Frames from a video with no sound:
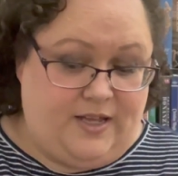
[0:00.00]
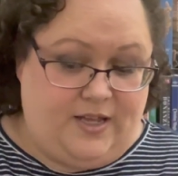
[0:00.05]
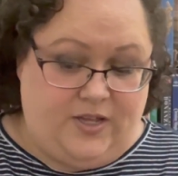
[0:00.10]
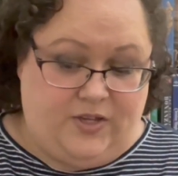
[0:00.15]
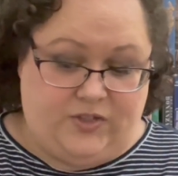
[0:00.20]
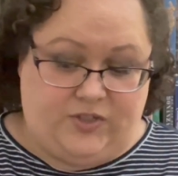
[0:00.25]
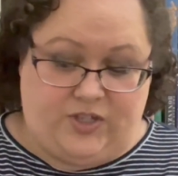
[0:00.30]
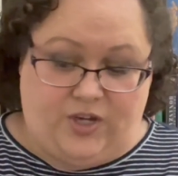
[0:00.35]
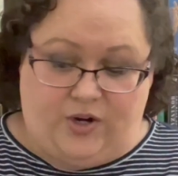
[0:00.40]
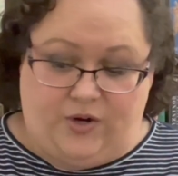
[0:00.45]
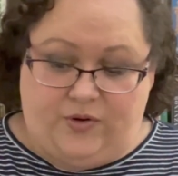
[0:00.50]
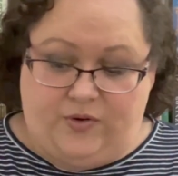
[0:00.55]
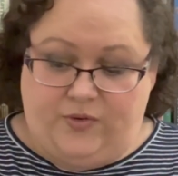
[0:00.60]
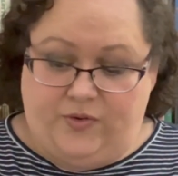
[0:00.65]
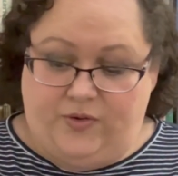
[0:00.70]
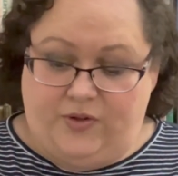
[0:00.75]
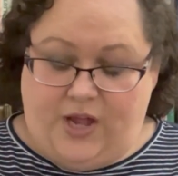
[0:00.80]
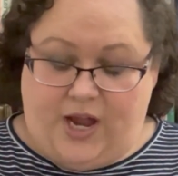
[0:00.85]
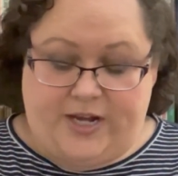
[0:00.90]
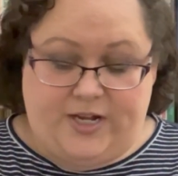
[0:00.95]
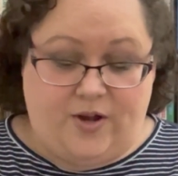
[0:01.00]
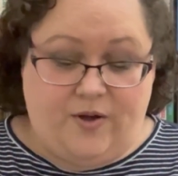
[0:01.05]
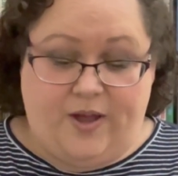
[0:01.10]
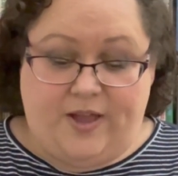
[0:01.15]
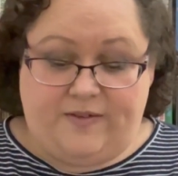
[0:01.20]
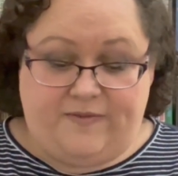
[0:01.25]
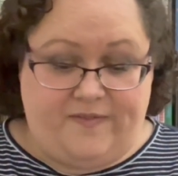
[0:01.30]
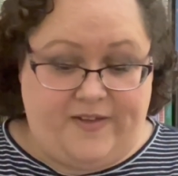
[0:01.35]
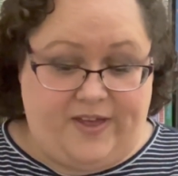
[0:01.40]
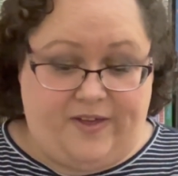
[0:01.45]
So I know I
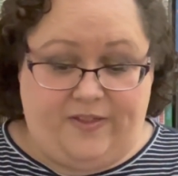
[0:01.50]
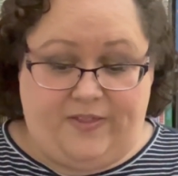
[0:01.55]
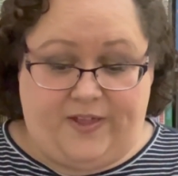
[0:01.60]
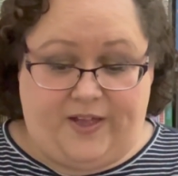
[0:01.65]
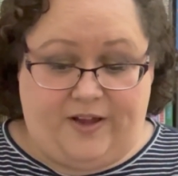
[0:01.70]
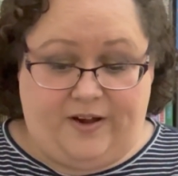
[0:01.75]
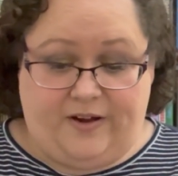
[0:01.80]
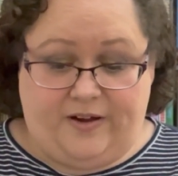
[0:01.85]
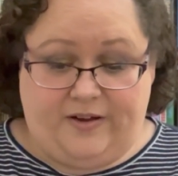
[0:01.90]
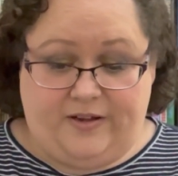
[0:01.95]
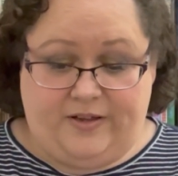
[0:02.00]
fail there.